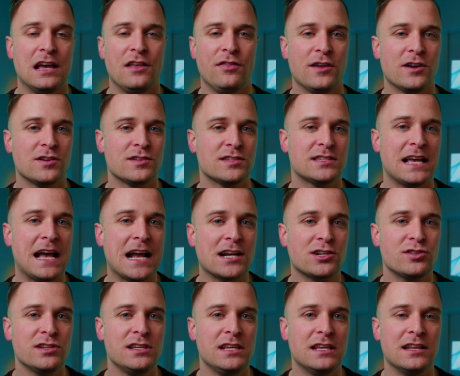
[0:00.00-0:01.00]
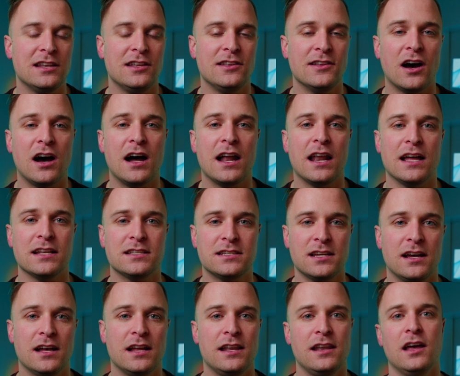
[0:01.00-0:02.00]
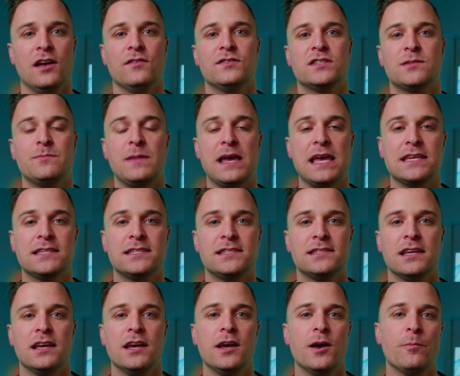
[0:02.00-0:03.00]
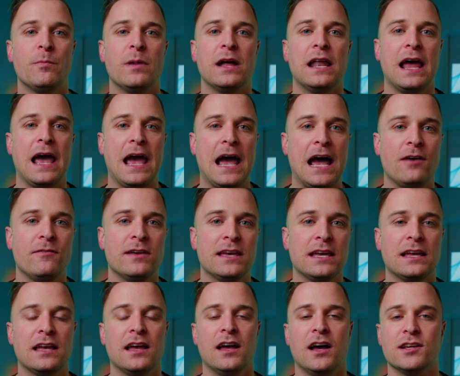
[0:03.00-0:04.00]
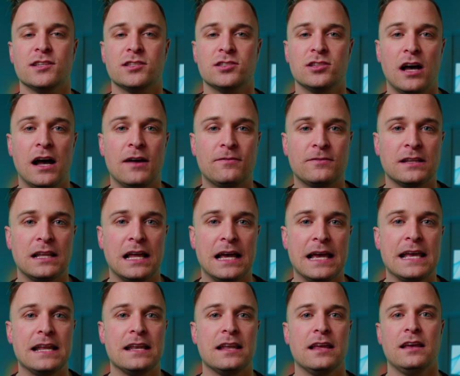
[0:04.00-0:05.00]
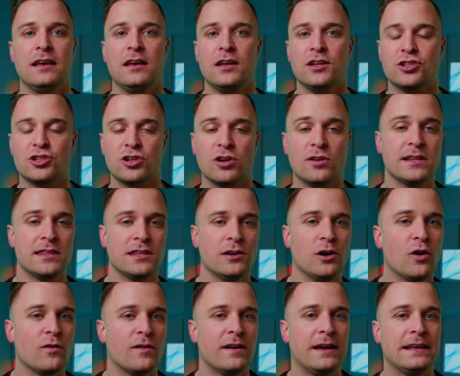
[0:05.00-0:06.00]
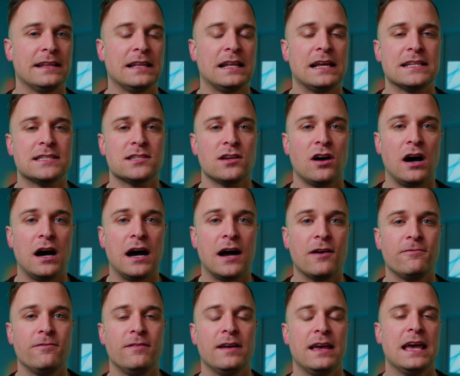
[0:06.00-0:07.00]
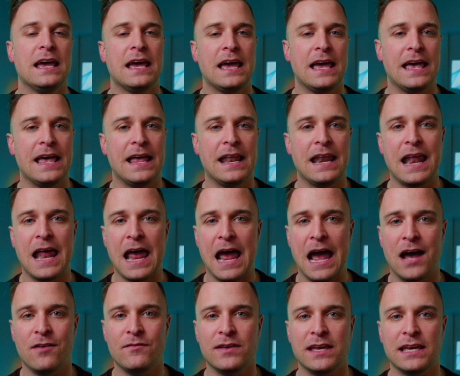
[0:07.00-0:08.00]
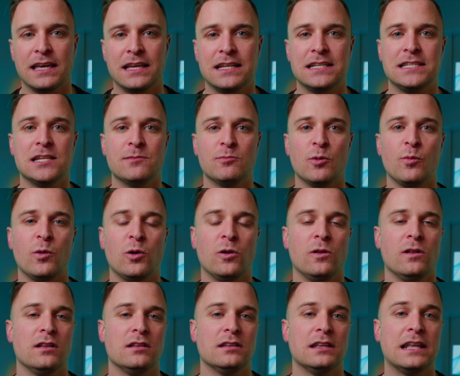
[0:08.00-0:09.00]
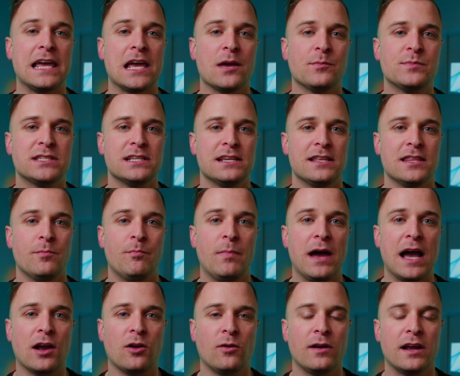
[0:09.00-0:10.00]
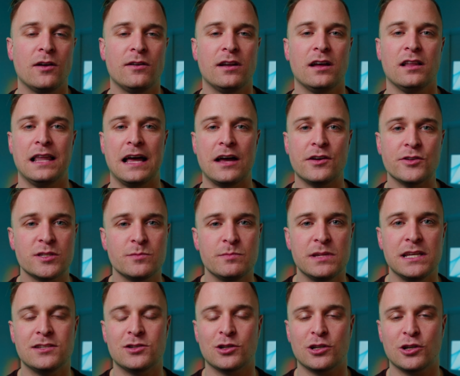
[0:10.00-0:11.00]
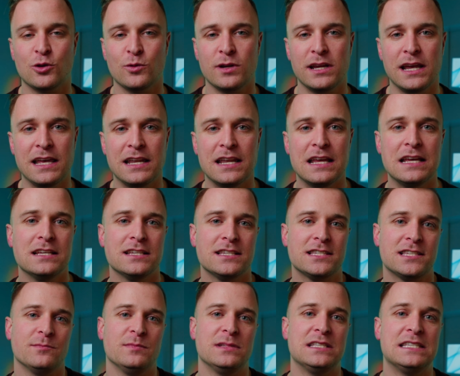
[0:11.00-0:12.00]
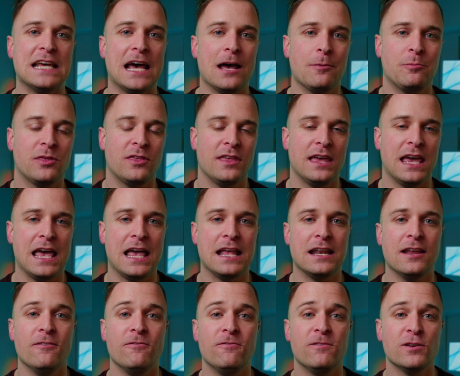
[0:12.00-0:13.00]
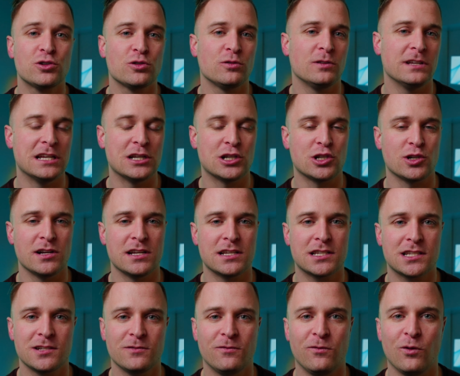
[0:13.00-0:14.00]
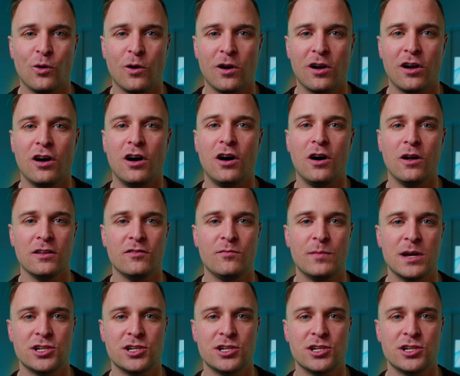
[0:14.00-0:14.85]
There's actually not a ton of space, but having a soft light, turning the overhead lights off, and having dimmable lamps in the background allows me to create some depth and visual interest for all of my